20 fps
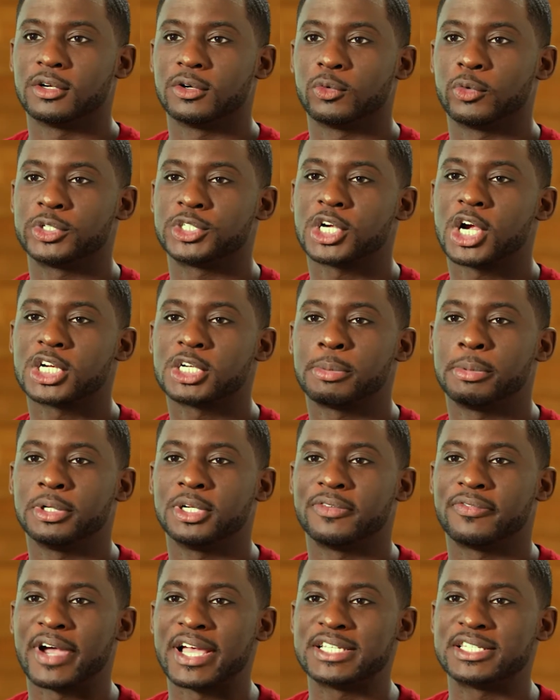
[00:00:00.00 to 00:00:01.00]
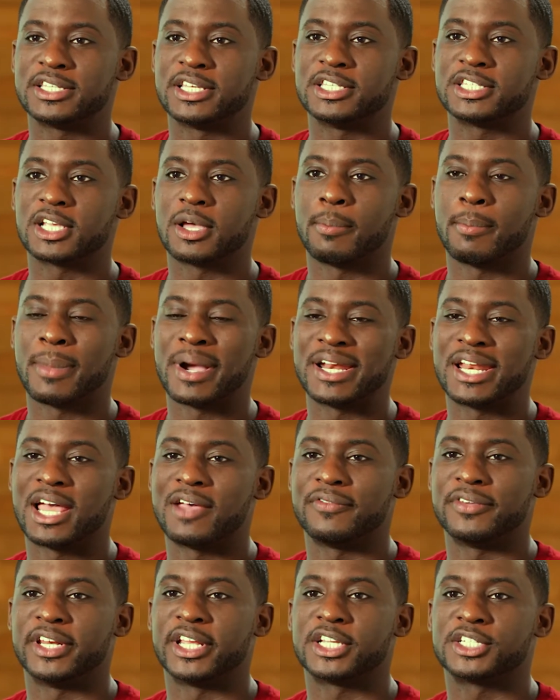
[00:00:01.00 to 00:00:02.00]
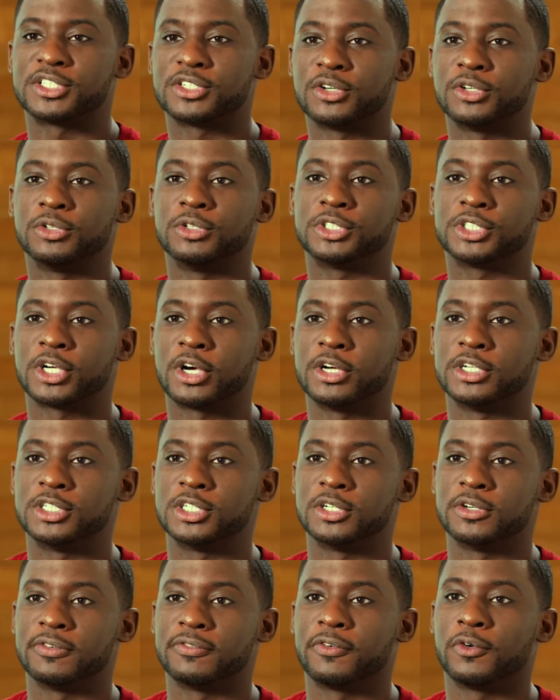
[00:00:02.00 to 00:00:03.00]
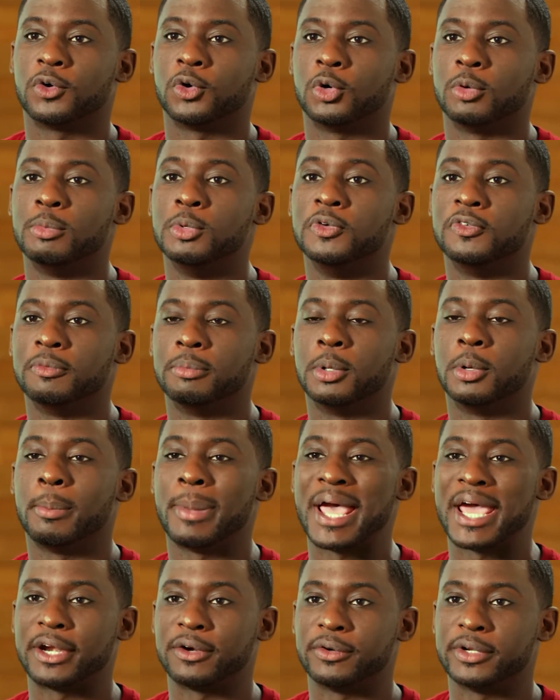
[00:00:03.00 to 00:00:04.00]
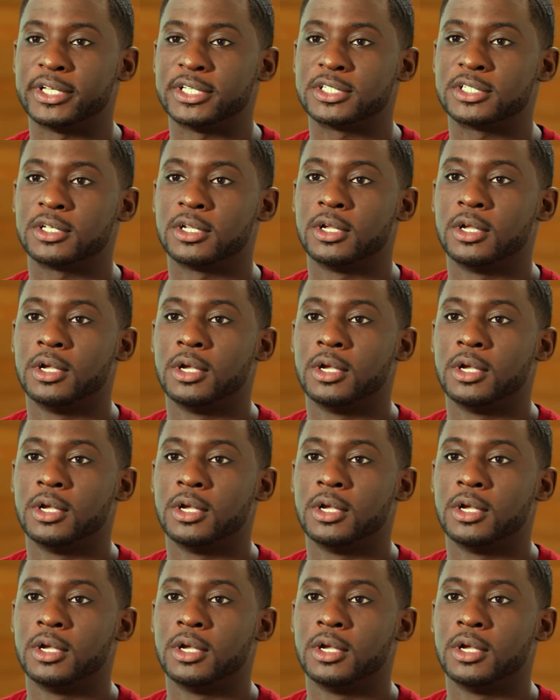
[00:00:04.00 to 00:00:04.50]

Rechargeable devices might have an external charger for removable batteries,